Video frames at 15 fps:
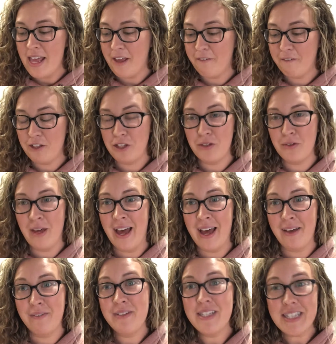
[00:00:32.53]
If you
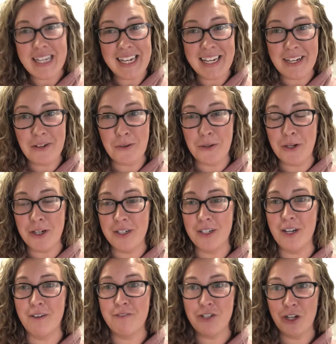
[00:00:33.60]
have seen or
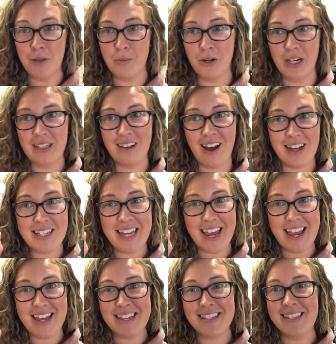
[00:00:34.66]
heard of turmeric
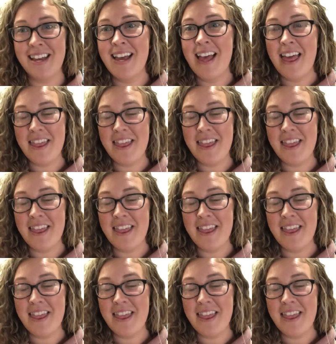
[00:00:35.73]
lattes,